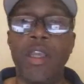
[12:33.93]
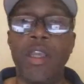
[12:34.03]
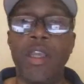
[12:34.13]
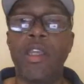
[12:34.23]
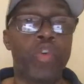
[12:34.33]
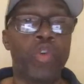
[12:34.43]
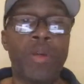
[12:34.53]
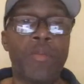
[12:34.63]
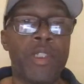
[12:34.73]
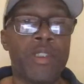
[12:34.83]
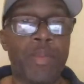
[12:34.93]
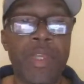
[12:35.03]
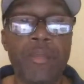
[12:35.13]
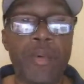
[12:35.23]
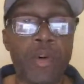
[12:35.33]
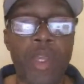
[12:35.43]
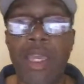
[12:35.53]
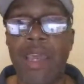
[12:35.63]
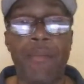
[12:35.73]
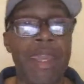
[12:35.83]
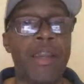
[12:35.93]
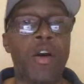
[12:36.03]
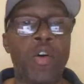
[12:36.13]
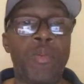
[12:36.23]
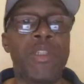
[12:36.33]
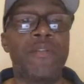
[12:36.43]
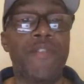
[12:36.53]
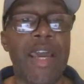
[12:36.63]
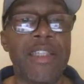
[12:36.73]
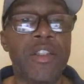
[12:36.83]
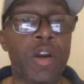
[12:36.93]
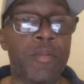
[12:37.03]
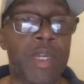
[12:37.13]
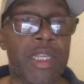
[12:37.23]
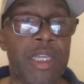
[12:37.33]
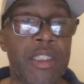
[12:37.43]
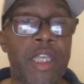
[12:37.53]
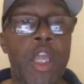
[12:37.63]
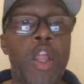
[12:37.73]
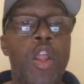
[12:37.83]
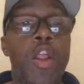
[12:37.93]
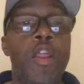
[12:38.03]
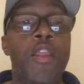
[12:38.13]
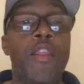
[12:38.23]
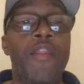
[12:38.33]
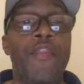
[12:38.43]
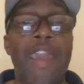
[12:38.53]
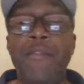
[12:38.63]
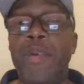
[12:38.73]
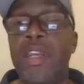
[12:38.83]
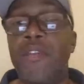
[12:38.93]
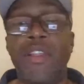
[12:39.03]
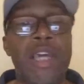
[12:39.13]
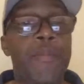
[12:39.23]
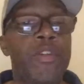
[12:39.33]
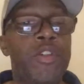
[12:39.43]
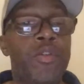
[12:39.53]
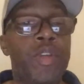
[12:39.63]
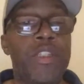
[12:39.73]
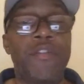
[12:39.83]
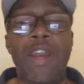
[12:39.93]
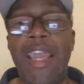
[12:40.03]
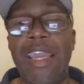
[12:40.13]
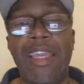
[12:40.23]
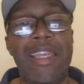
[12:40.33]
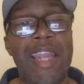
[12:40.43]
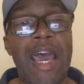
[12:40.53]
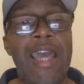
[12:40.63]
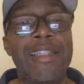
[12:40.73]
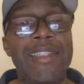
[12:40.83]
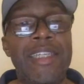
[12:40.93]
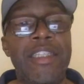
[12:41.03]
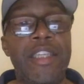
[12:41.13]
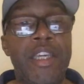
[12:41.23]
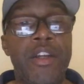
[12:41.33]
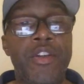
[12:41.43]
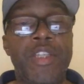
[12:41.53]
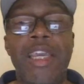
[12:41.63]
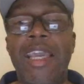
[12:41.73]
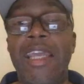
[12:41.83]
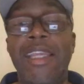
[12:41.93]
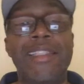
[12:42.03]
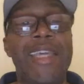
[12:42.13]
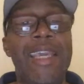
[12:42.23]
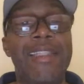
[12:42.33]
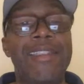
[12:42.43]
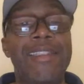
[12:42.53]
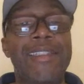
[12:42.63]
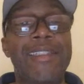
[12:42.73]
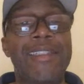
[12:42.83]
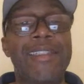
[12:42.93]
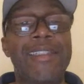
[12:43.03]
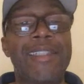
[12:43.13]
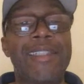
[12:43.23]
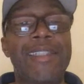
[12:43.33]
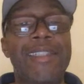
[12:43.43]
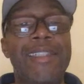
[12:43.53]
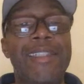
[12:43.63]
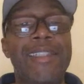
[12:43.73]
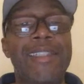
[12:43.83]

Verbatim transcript: recruiting a bunch of people and make a whole bunch of fast start money is they've been in these opportunities for eight, nine, ten years, and it takes time to just